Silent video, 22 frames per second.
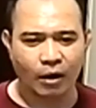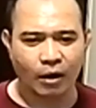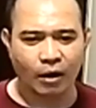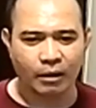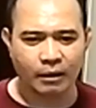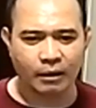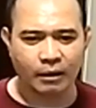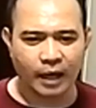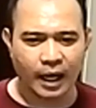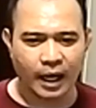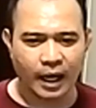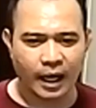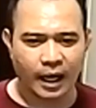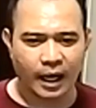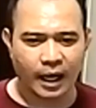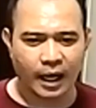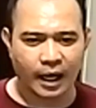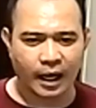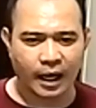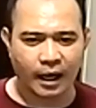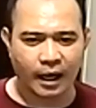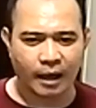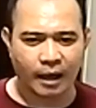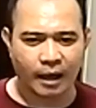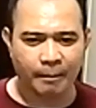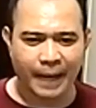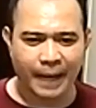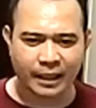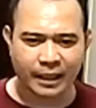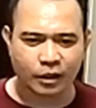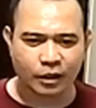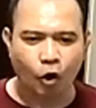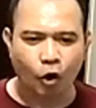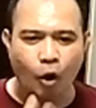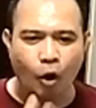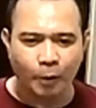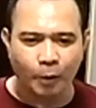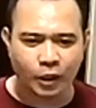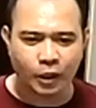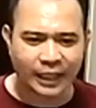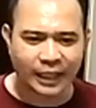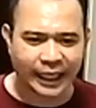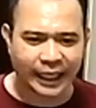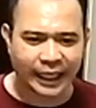but
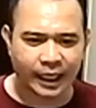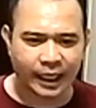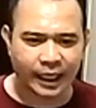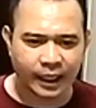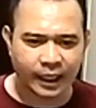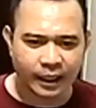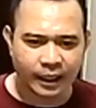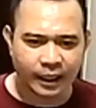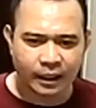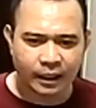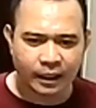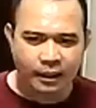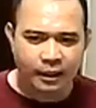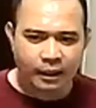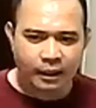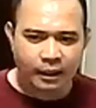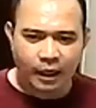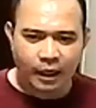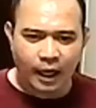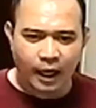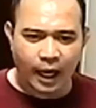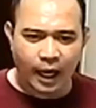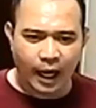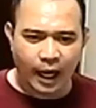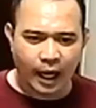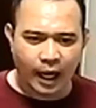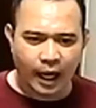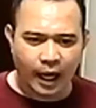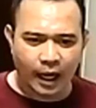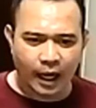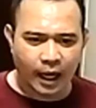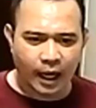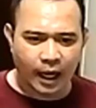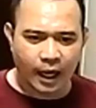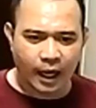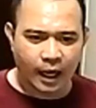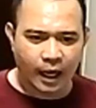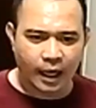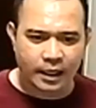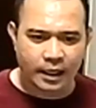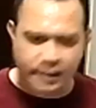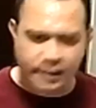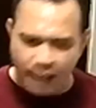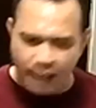commonly,
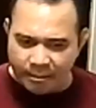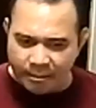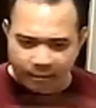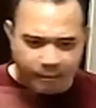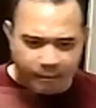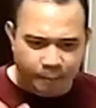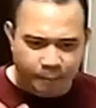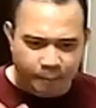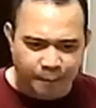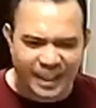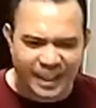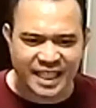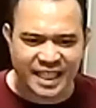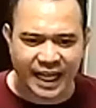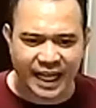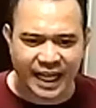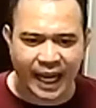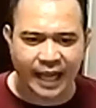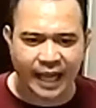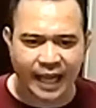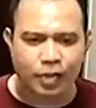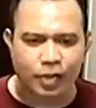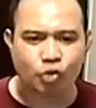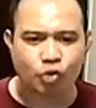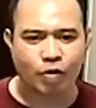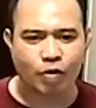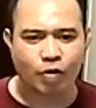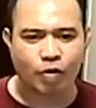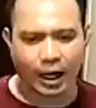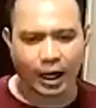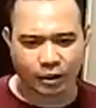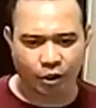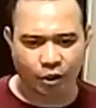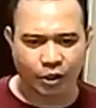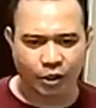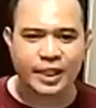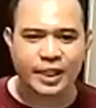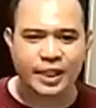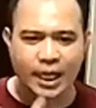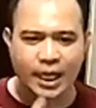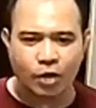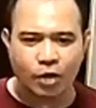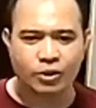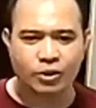some PTK instructors, they
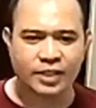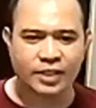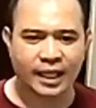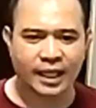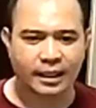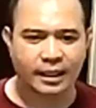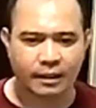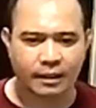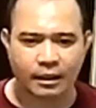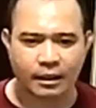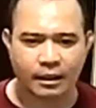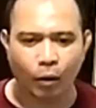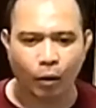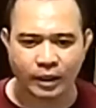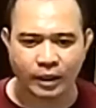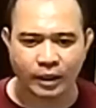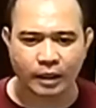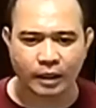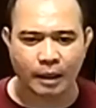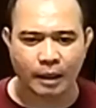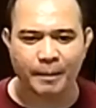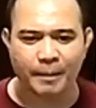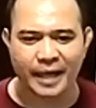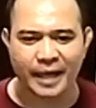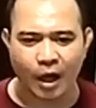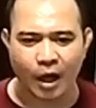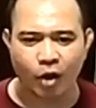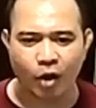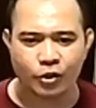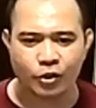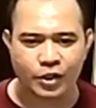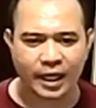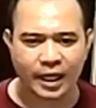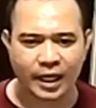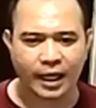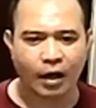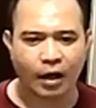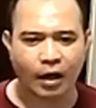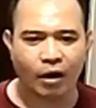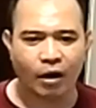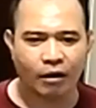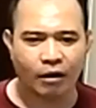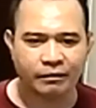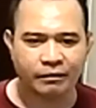use the terminology
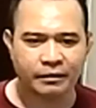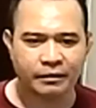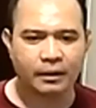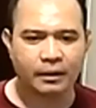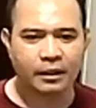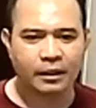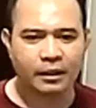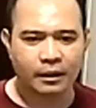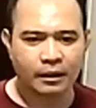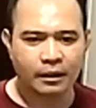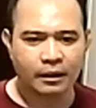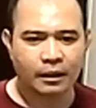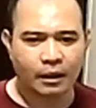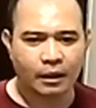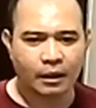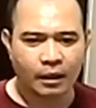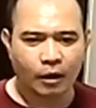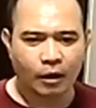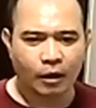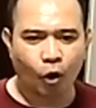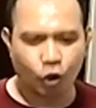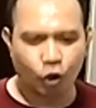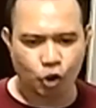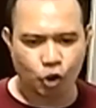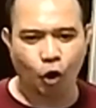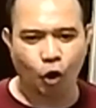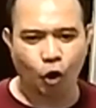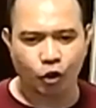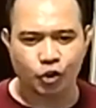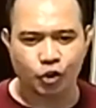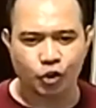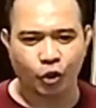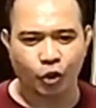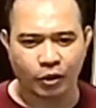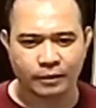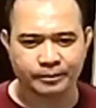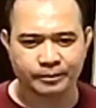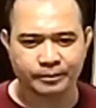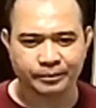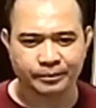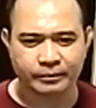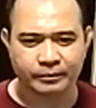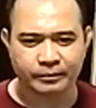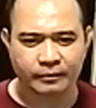of 8-8.
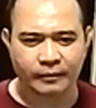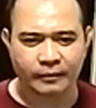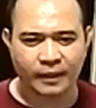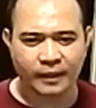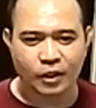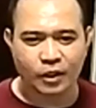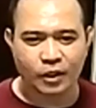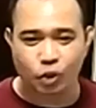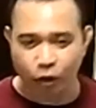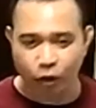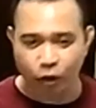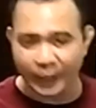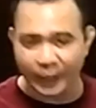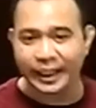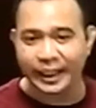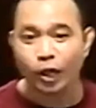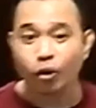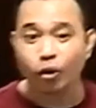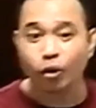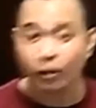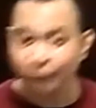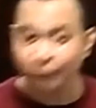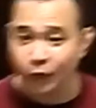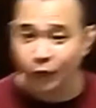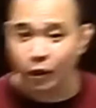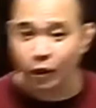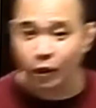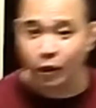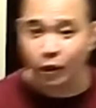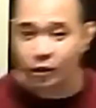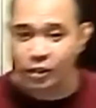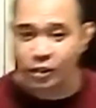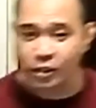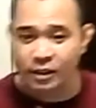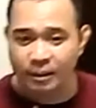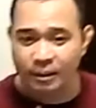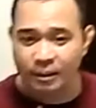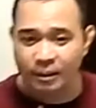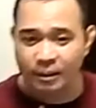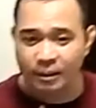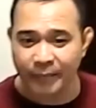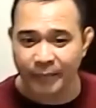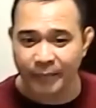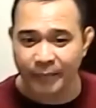So then you're confused because
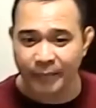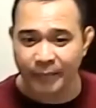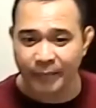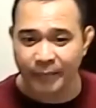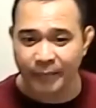some